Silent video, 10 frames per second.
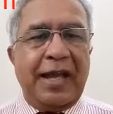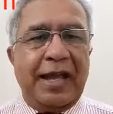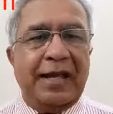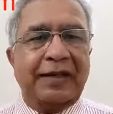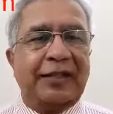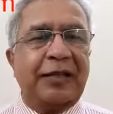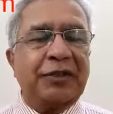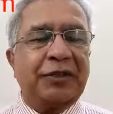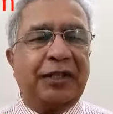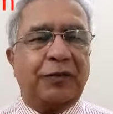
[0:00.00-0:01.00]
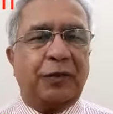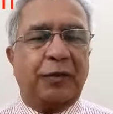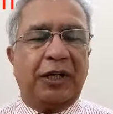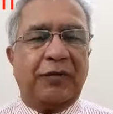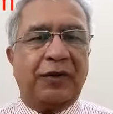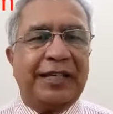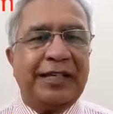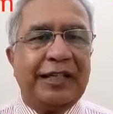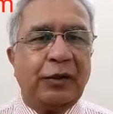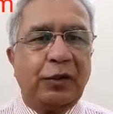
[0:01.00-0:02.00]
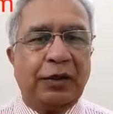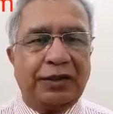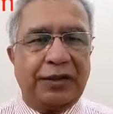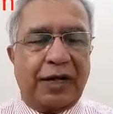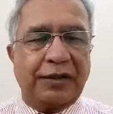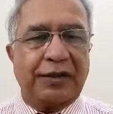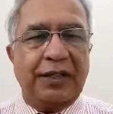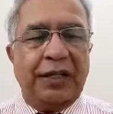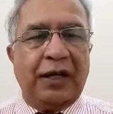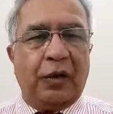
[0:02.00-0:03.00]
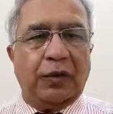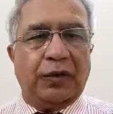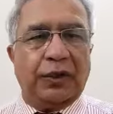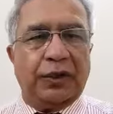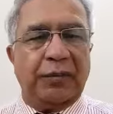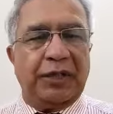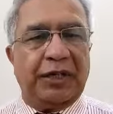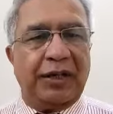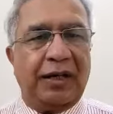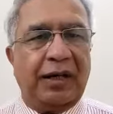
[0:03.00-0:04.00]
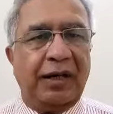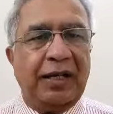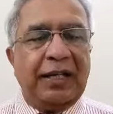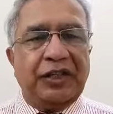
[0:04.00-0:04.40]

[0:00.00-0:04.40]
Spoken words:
And same was the case with Begum Waheed, who was the daughter of Meir Nihal.